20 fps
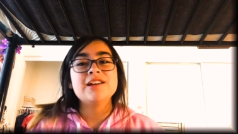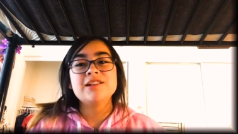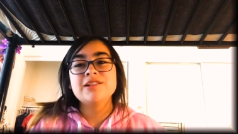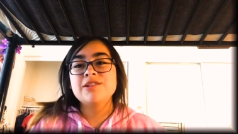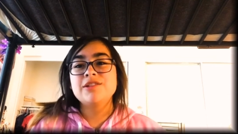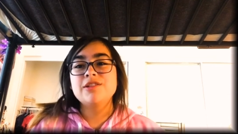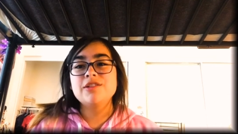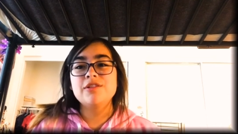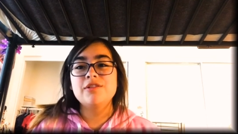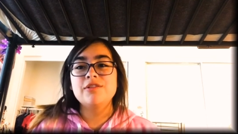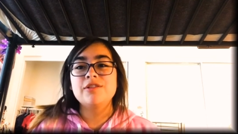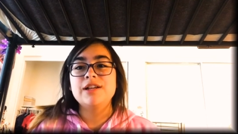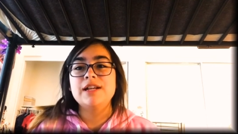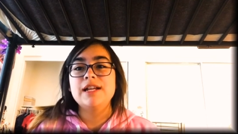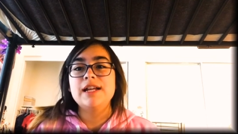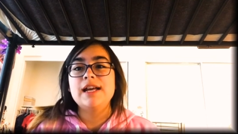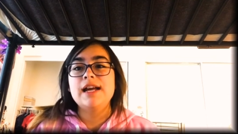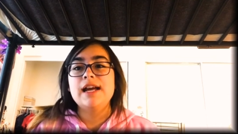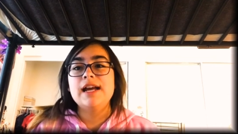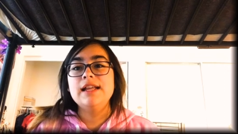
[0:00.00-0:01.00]
So,
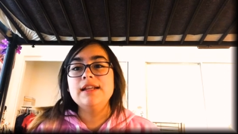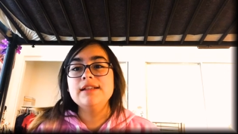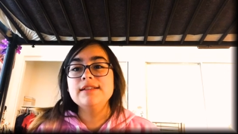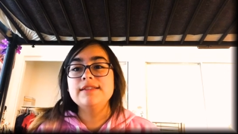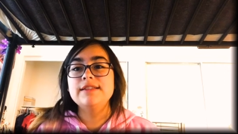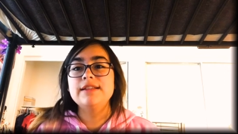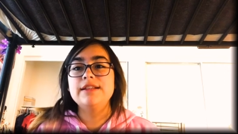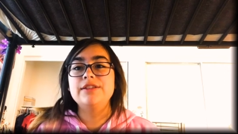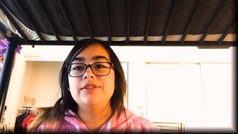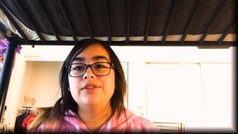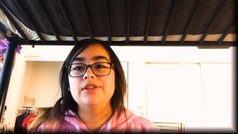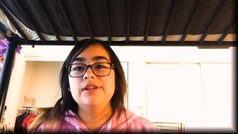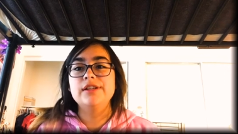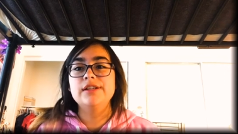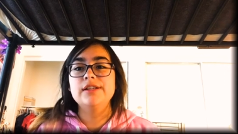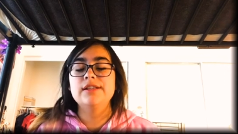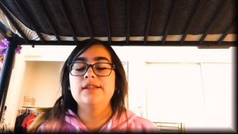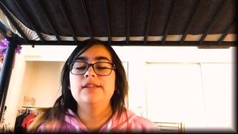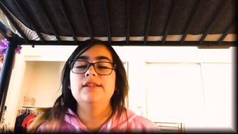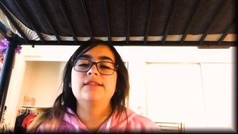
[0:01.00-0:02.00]

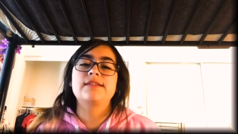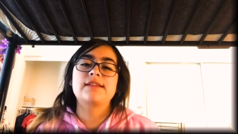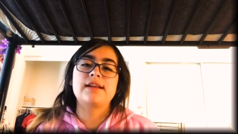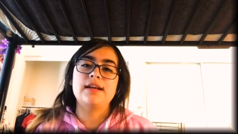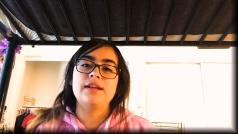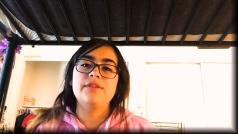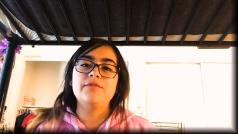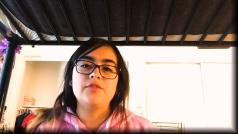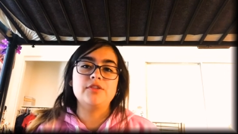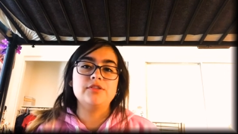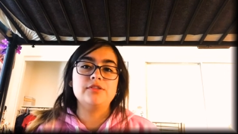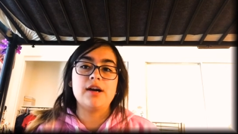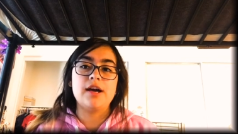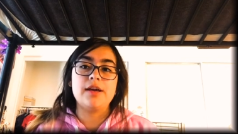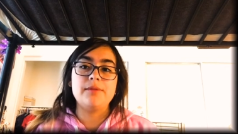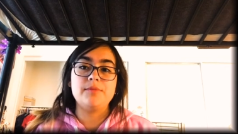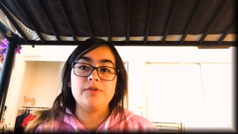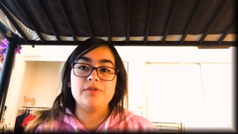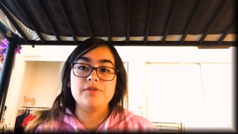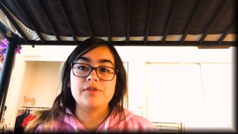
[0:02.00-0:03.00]
Anastasia is kind of a
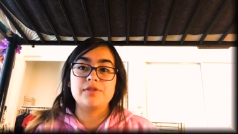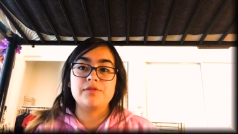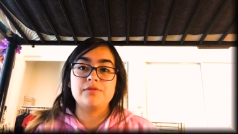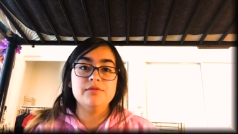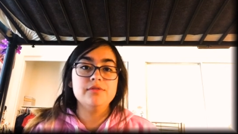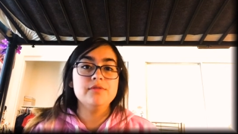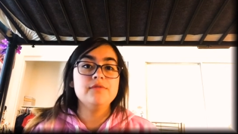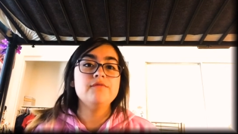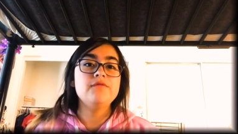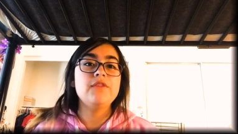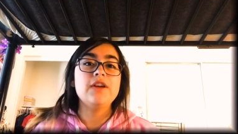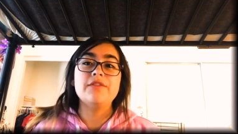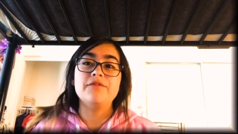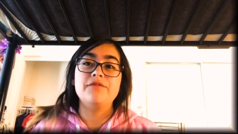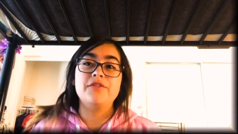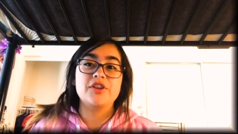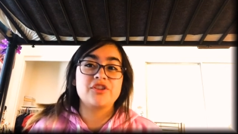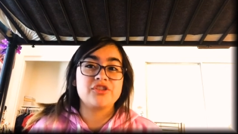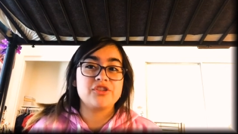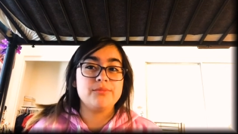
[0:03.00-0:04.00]
lie musical, fan
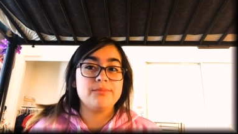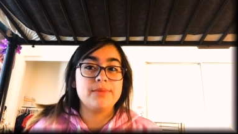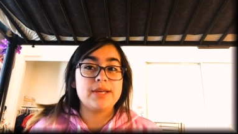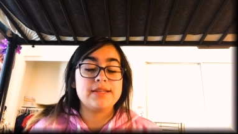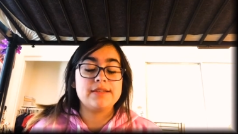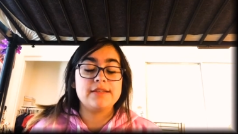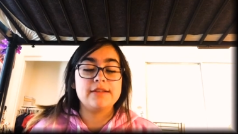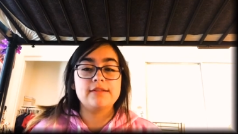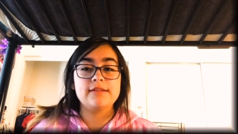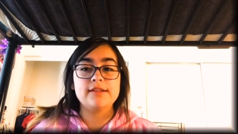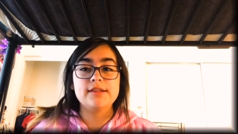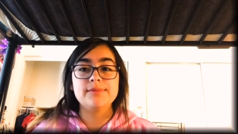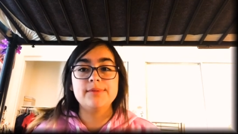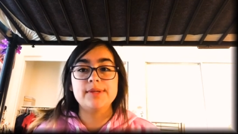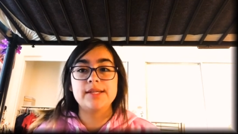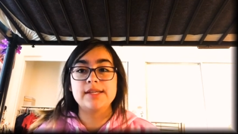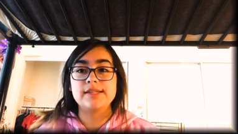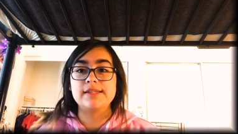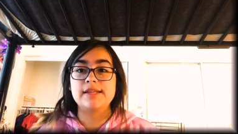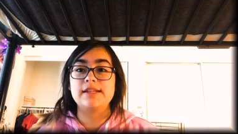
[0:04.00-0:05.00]
fiction basically,
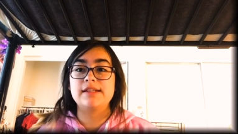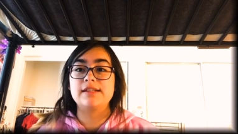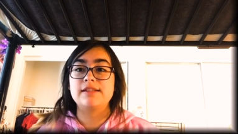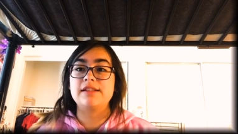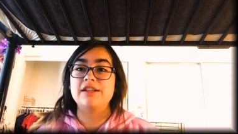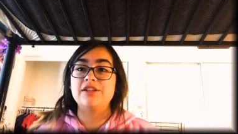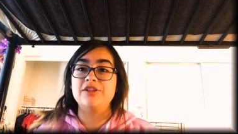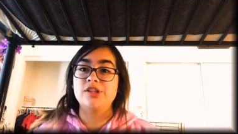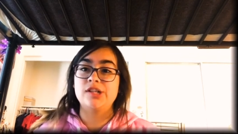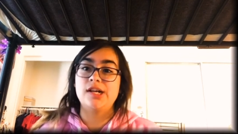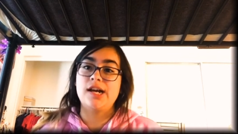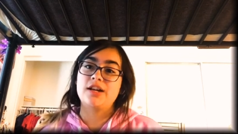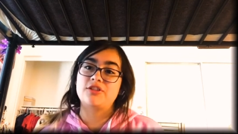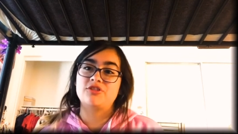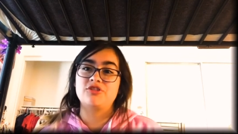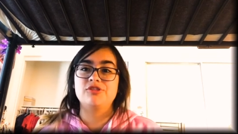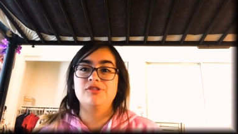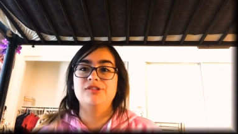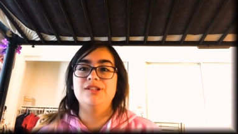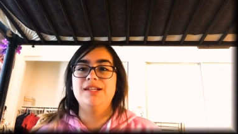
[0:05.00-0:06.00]
because Anastasia
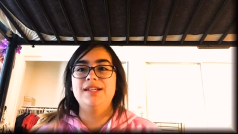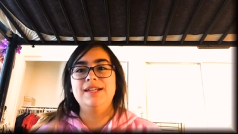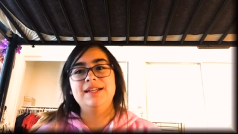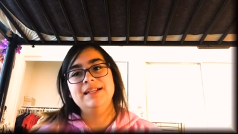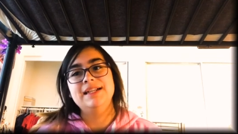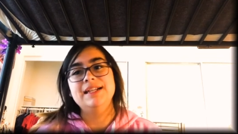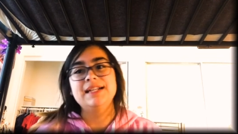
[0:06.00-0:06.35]
actually